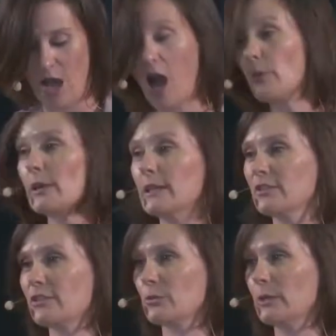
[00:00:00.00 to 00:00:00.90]
Our
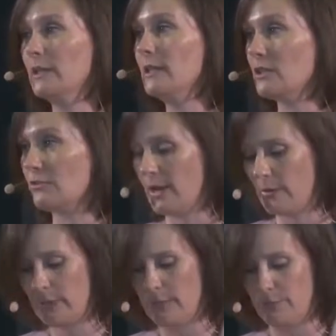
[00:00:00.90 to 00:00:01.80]
history is
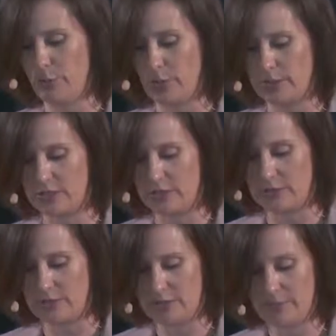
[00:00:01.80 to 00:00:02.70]
very
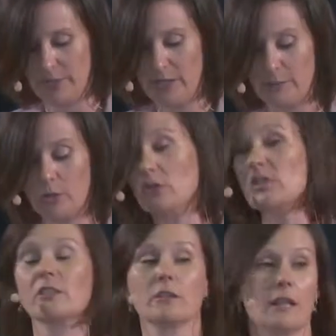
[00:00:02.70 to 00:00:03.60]
important, because
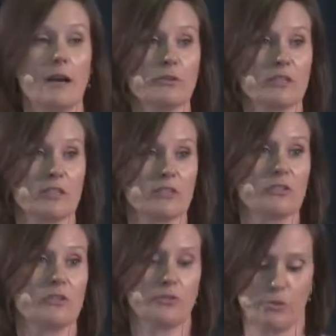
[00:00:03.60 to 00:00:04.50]
it allows
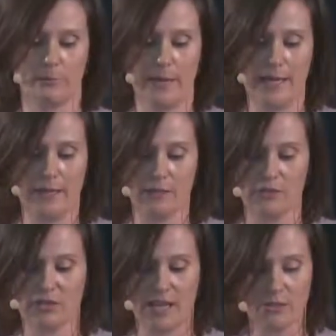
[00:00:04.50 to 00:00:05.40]
us to make
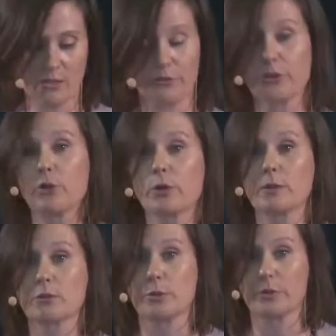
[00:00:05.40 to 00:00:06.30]
sense of the
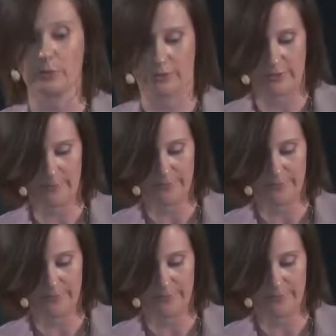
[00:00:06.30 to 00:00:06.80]
current world.